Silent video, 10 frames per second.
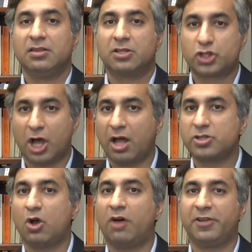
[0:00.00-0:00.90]
The
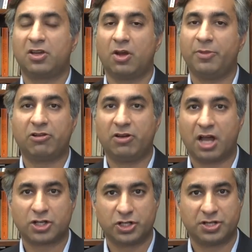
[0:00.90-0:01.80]
charge of economic
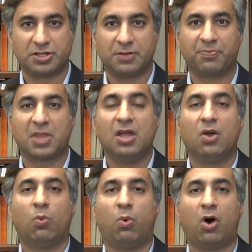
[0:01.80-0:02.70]
reductionism
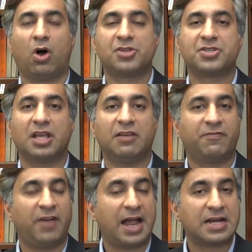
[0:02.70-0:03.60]
was, in
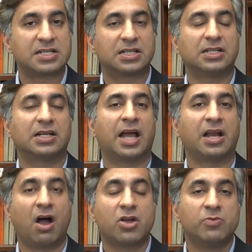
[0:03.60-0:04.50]
fact,
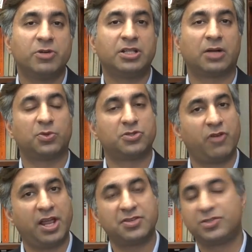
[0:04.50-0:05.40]
an argument that was
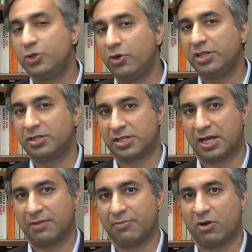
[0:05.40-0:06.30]
raised during the
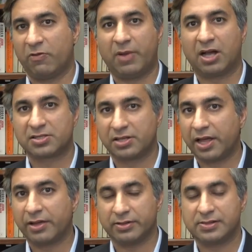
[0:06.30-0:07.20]
time of Marx and
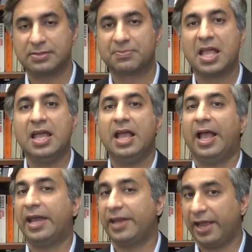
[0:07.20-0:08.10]
Engels.
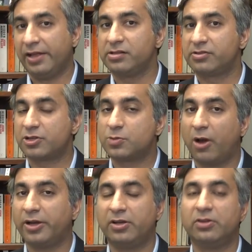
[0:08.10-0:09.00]
And Engels
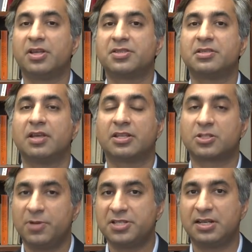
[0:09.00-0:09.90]
responded to this
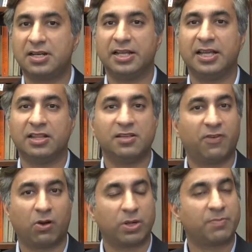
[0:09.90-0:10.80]
explicitly in the
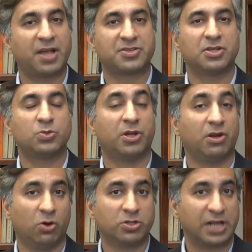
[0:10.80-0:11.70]
following passage, where
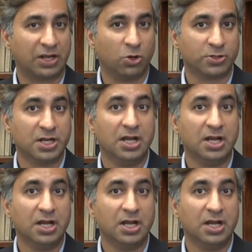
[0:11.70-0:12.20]
he wrote, and I quote,